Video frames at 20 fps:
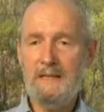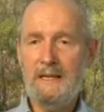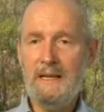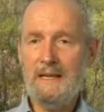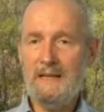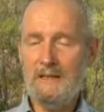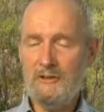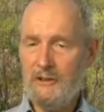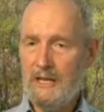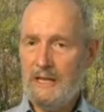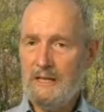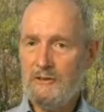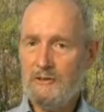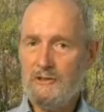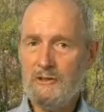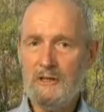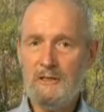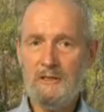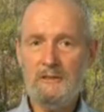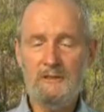and
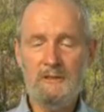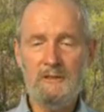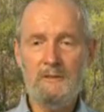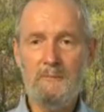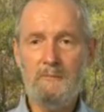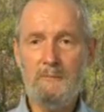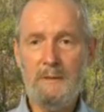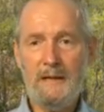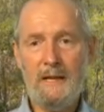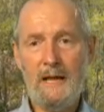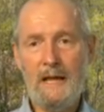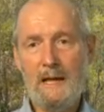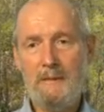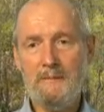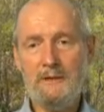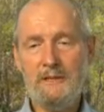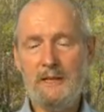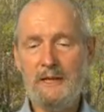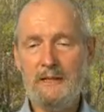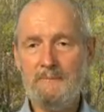denser, better
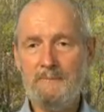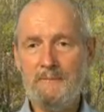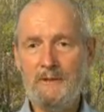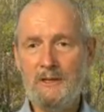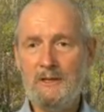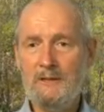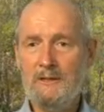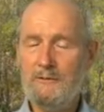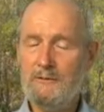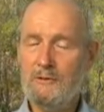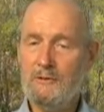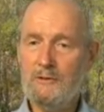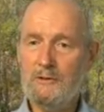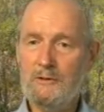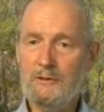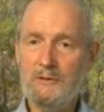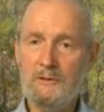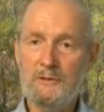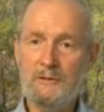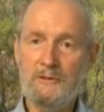habitat
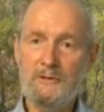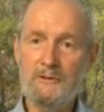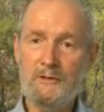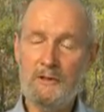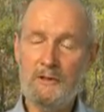for the